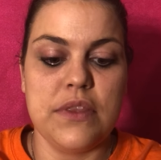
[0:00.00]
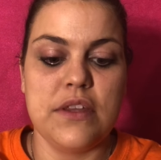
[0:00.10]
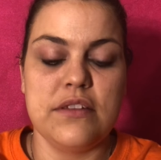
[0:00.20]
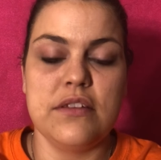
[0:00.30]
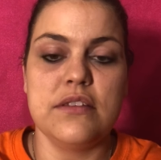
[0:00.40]

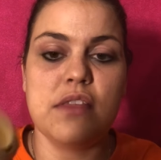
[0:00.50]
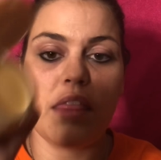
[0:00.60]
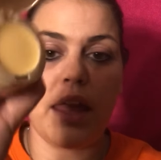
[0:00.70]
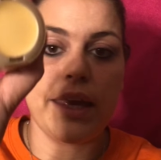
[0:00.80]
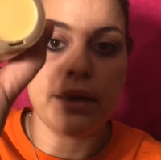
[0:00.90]
this is
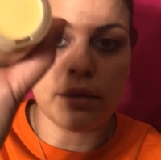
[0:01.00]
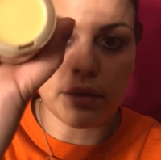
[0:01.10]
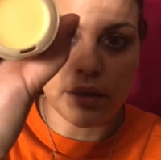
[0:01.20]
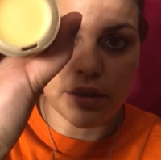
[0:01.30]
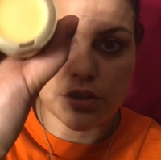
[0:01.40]
like an
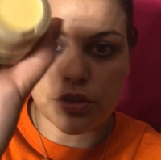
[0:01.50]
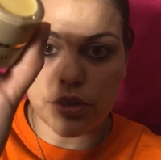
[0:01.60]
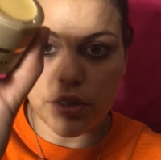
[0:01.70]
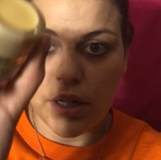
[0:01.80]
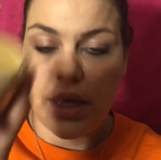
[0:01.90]

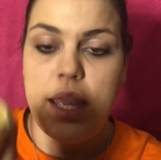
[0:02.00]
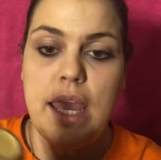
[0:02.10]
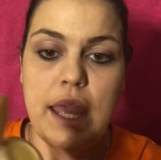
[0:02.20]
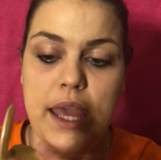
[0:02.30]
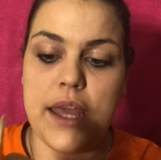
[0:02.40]
elixir
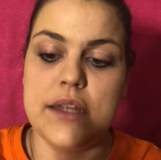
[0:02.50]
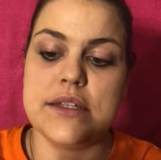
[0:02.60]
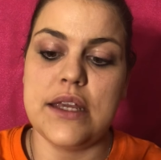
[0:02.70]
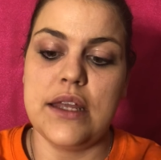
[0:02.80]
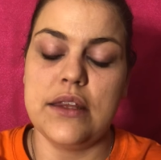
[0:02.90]

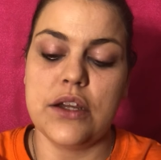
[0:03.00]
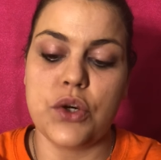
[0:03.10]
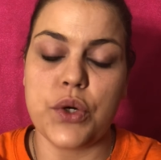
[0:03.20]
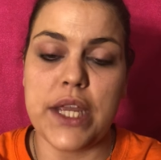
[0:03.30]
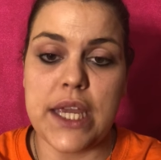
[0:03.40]
and the
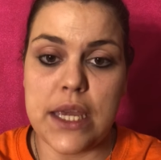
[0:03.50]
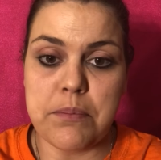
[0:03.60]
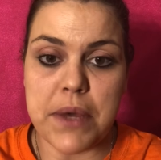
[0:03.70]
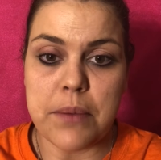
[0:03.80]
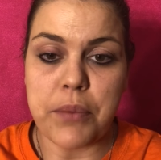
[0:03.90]

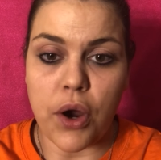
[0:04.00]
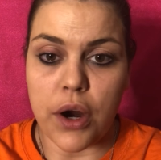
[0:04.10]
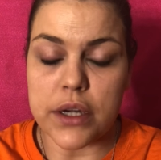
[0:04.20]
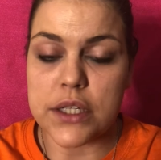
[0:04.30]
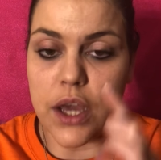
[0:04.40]
cream
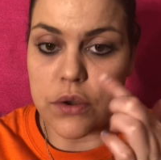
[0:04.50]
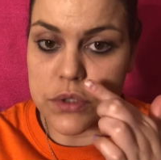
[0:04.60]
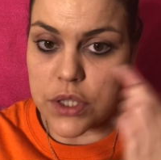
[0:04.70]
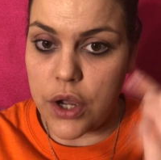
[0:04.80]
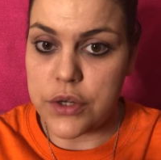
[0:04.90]
part
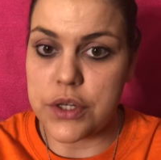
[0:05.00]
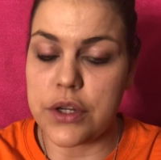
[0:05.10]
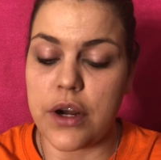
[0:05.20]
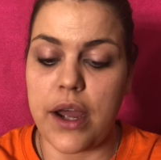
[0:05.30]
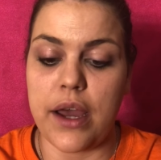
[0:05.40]
goes under
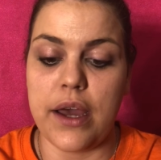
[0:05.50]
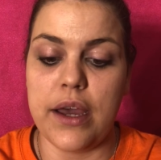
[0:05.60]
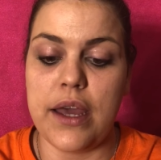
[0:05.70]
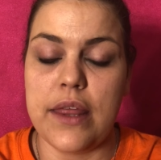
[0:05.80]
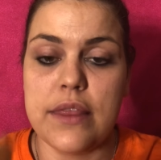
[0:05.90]
your
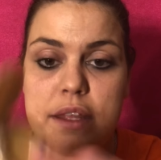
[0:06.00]
eye and